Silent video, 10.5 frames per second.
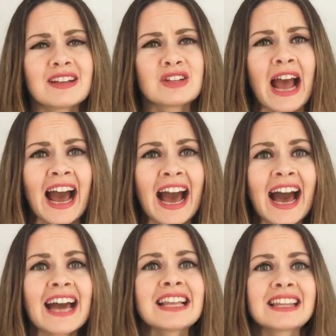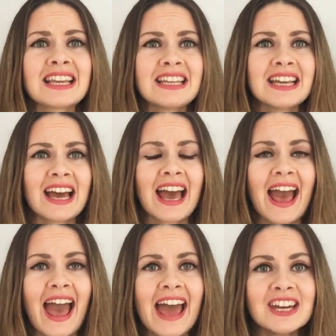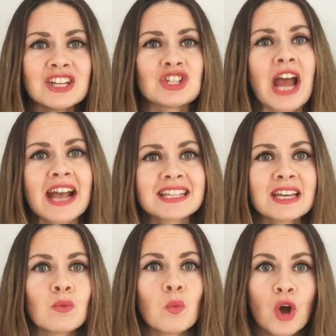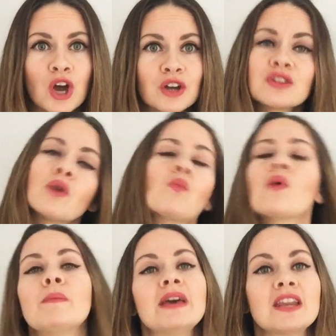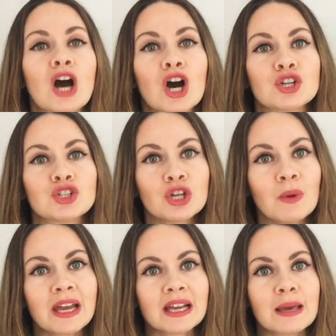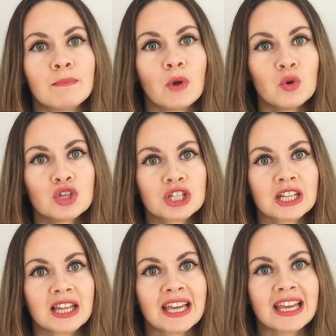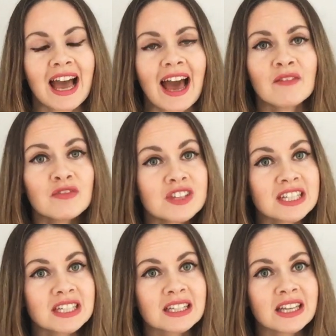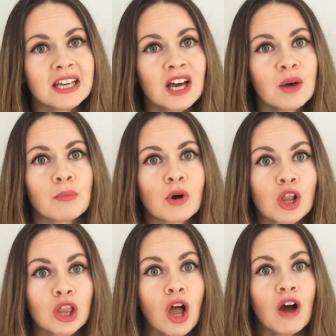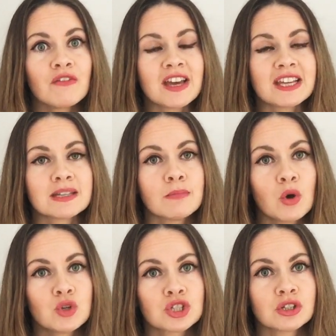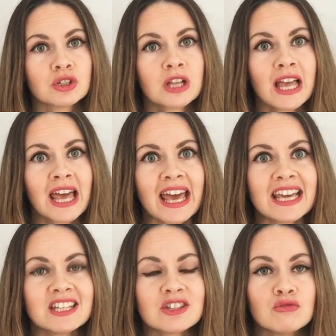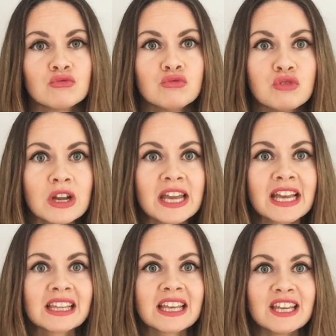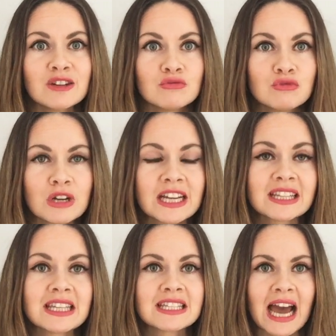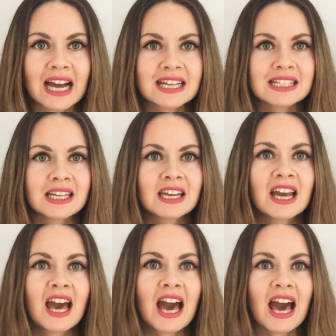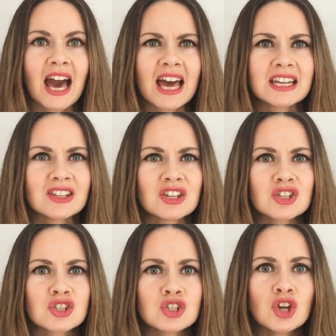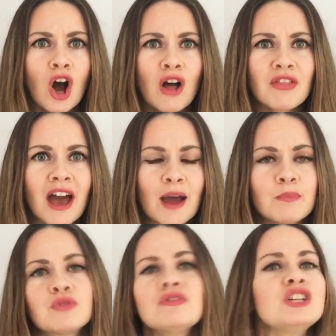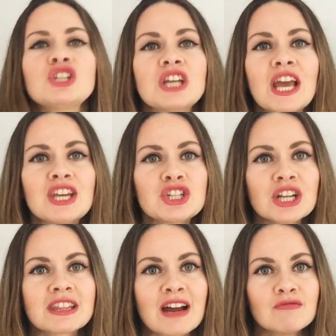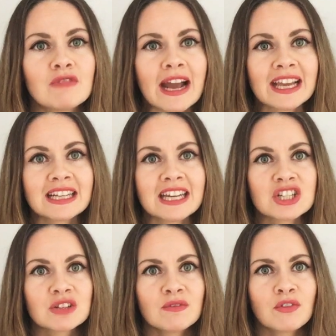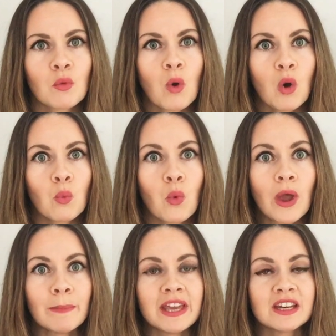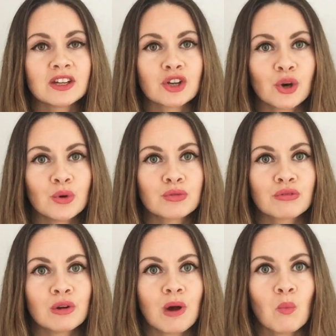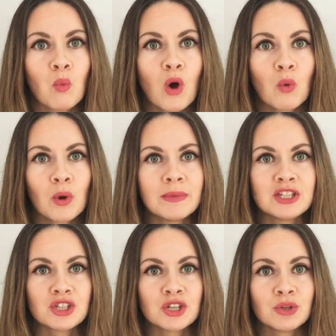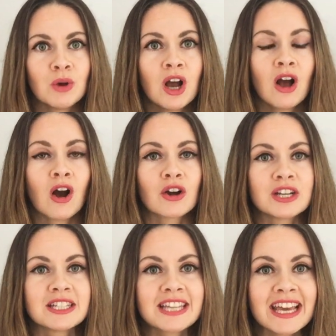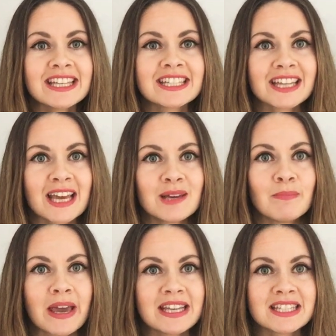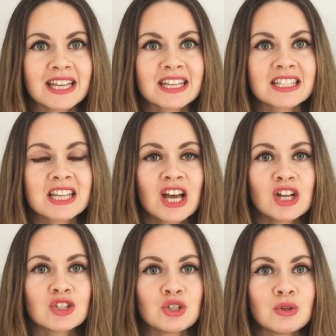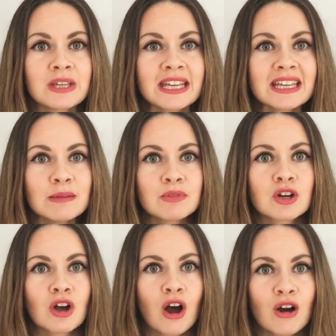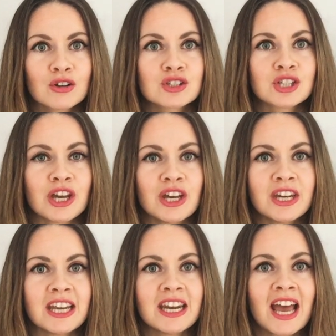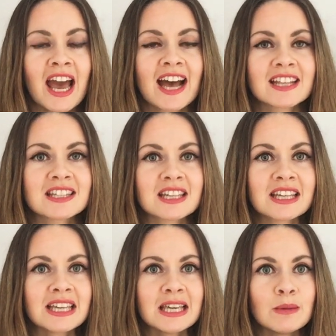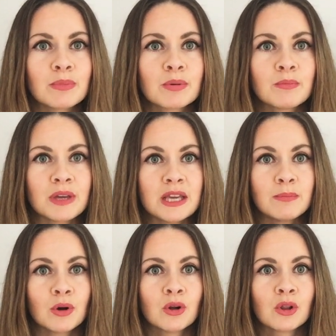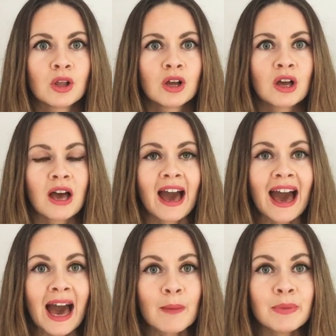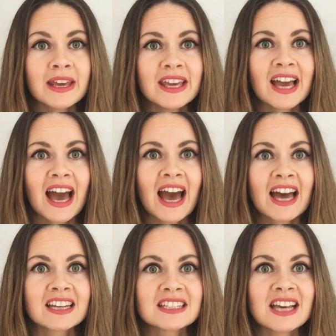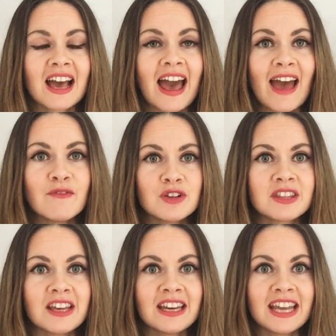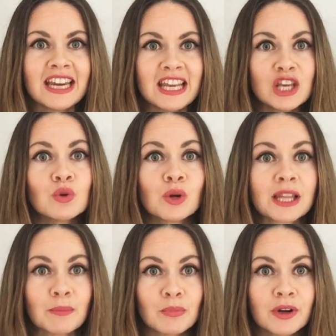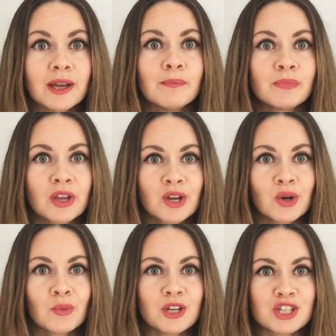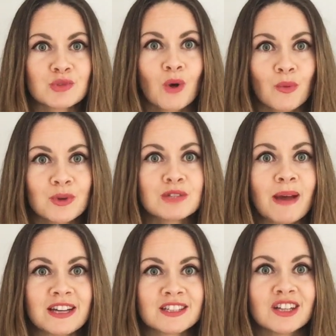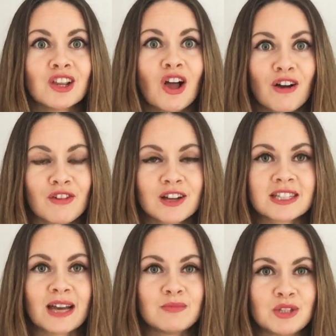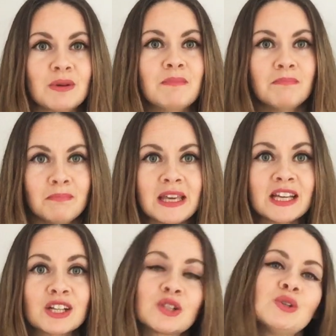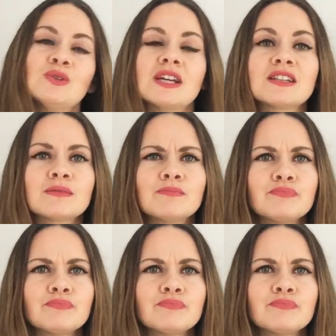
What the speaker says: highly energetic work that women are doing emotionally and physically, but a lot of it is emotional, is really, really taxing. And there's not that appreciation and that recognition for what women go through and what women do on a day-to-day basis to keep the cogs turning and to keep people happy and everything in equilibrium, which is what we spend a lot of our time doing, me included.